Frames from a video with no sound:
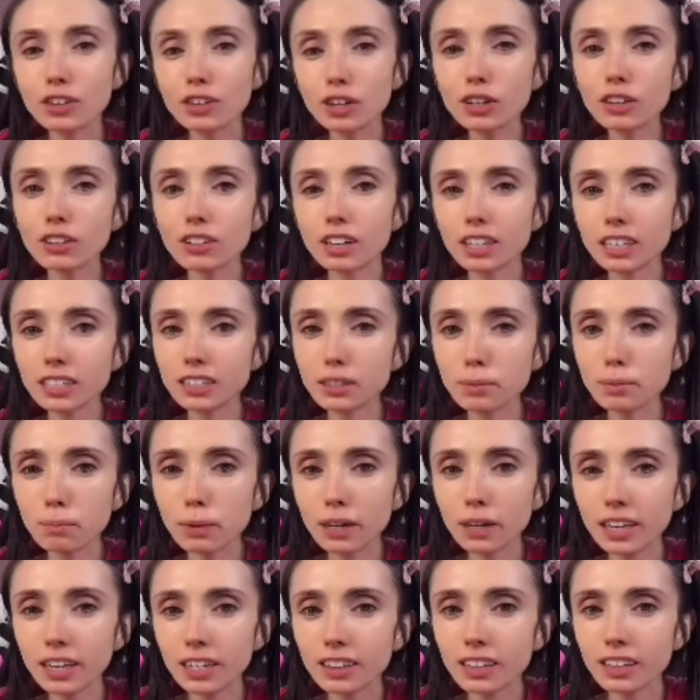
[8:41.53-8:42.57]
like, if you don't like
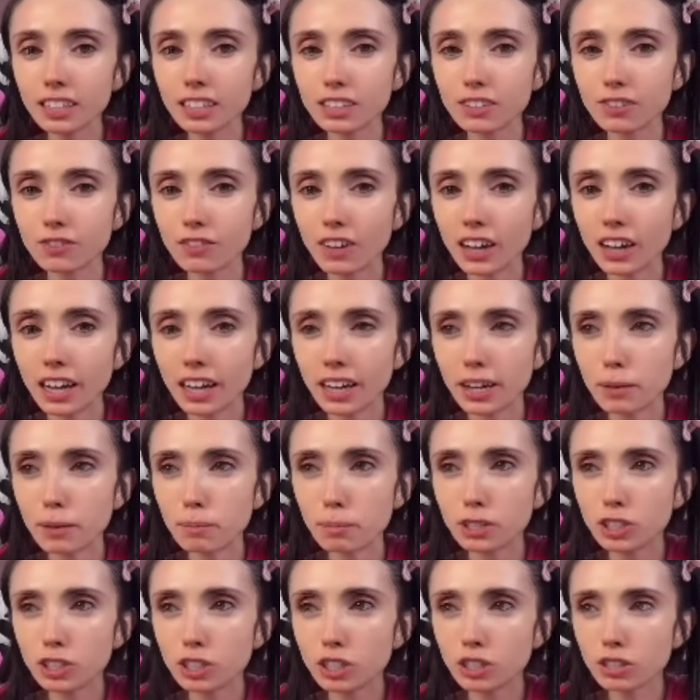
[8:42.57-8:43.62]
somebody, that's
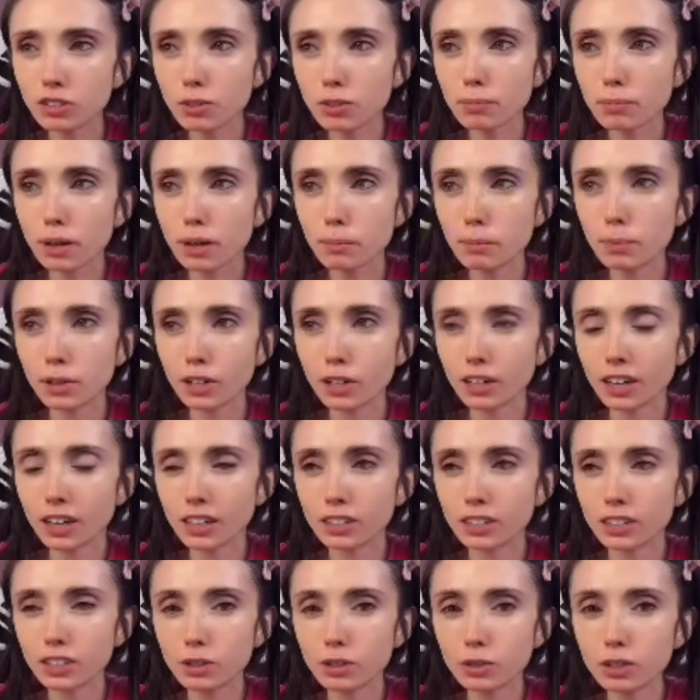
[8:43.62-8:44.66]
fine. But just remember,
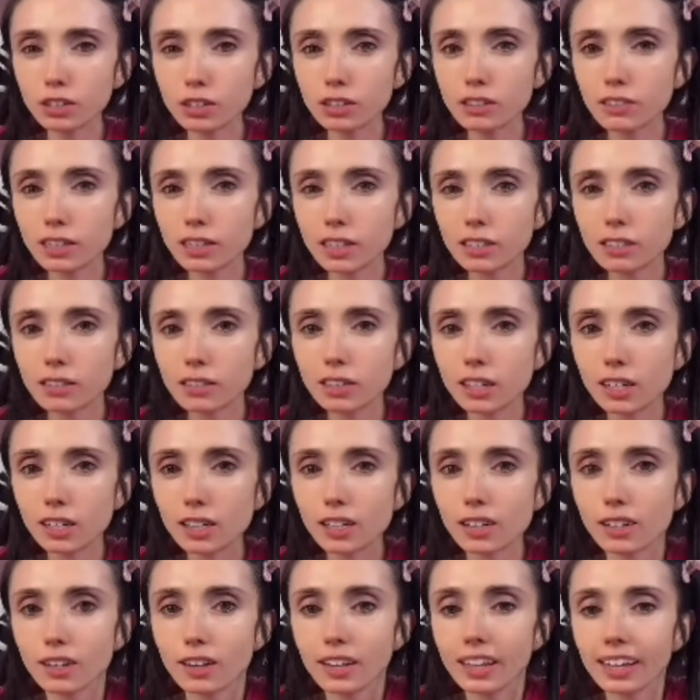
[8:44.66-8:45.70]
guys, there is
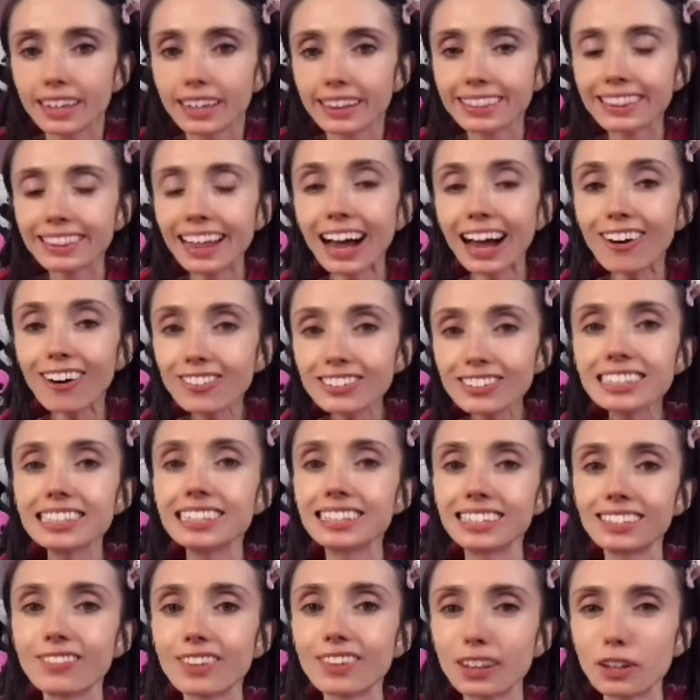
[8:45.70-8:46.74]
literally
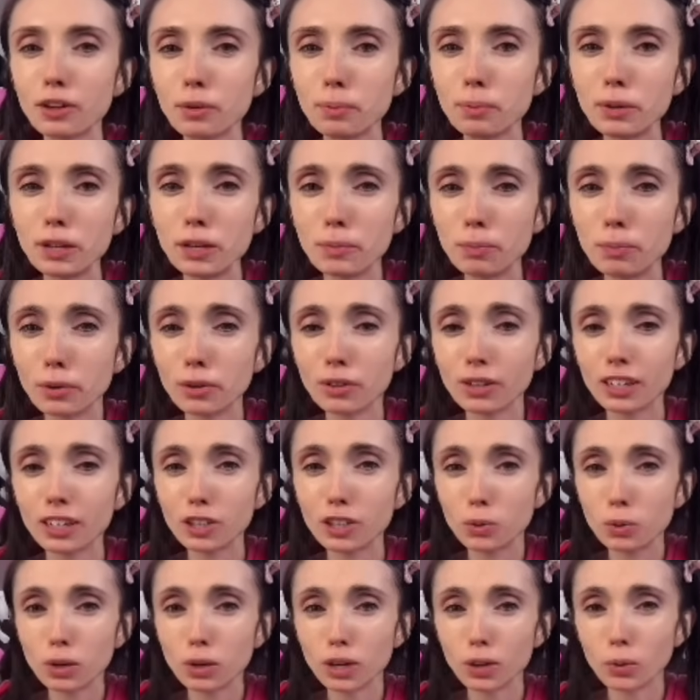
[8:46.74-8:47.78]
thousands of other people
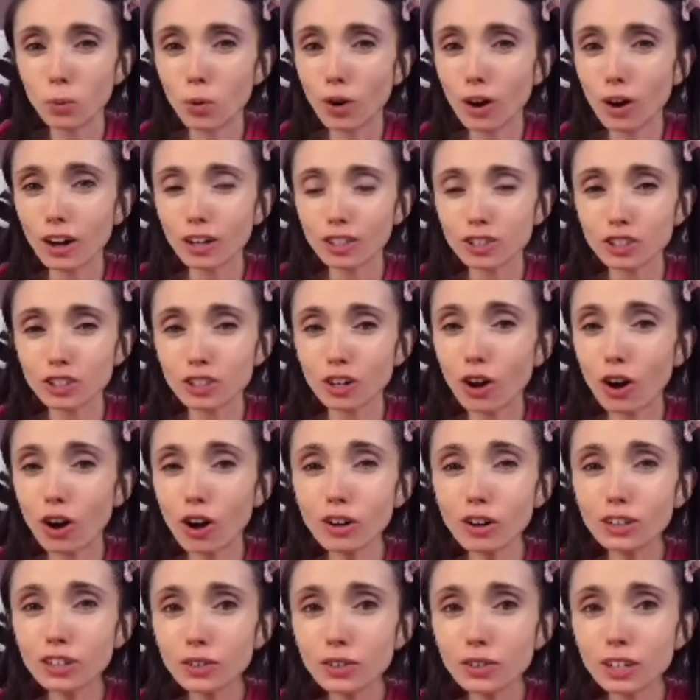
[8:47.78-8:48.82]
that you can watch.
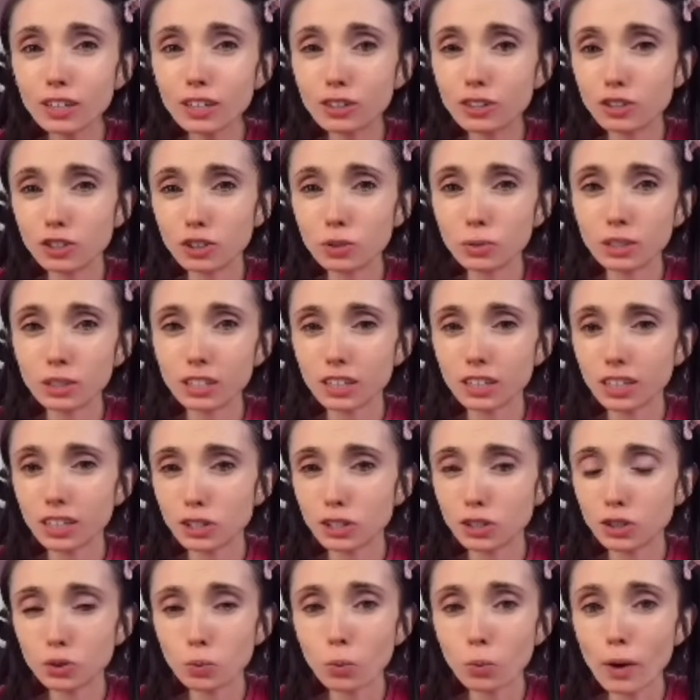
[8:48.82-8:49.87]
All you gotta do is
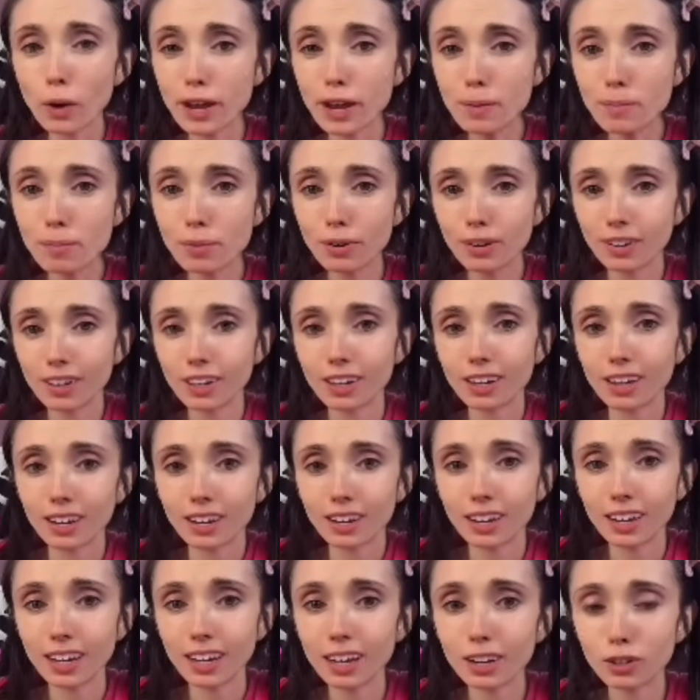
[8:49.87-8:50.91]
like swipe
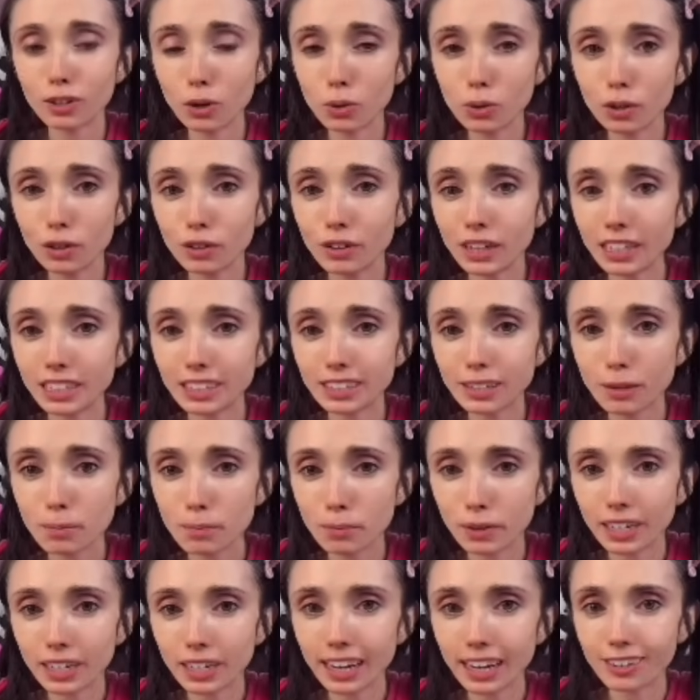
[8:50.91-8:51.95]
and go to like
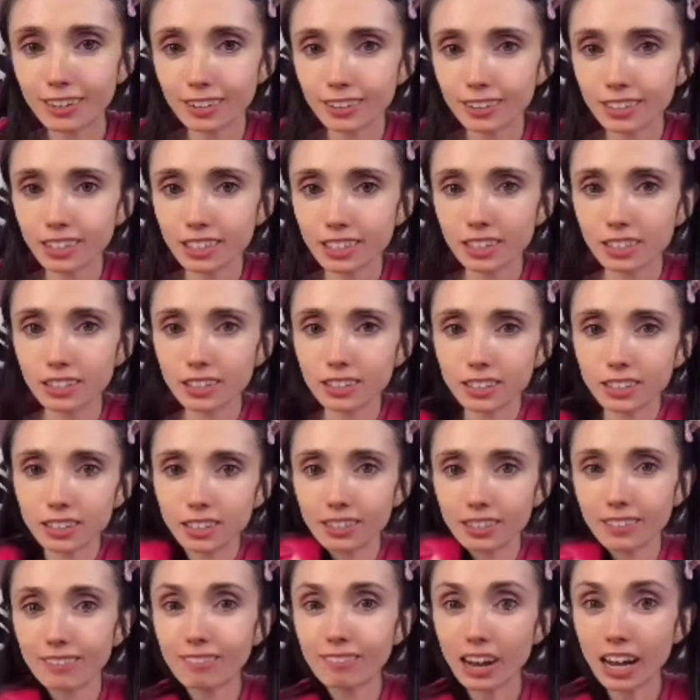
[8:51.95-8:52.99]
somebody
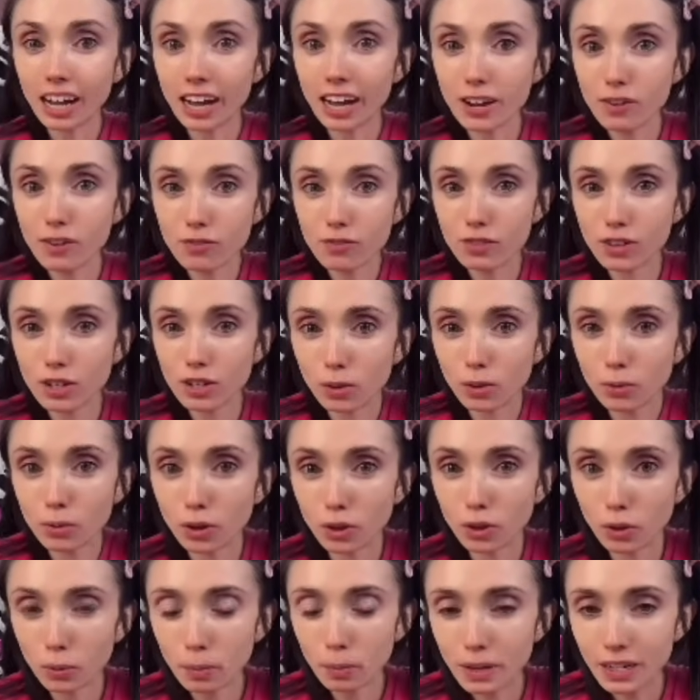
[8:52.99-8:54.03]
else's live. You
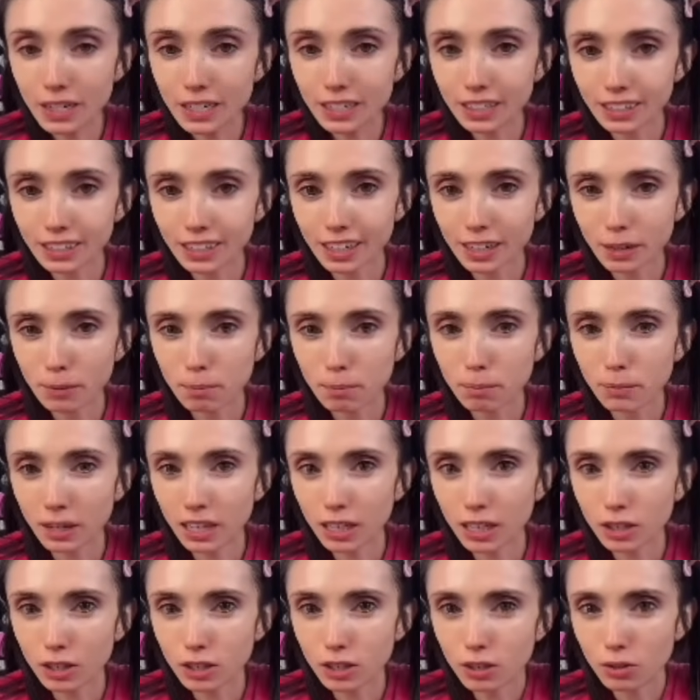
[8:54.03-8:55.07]
know, nobody is like
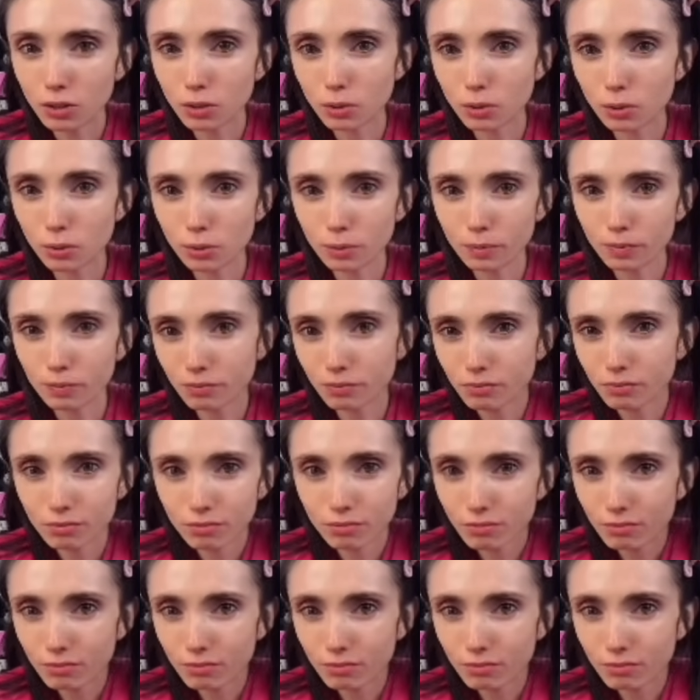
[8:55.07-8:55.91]
making you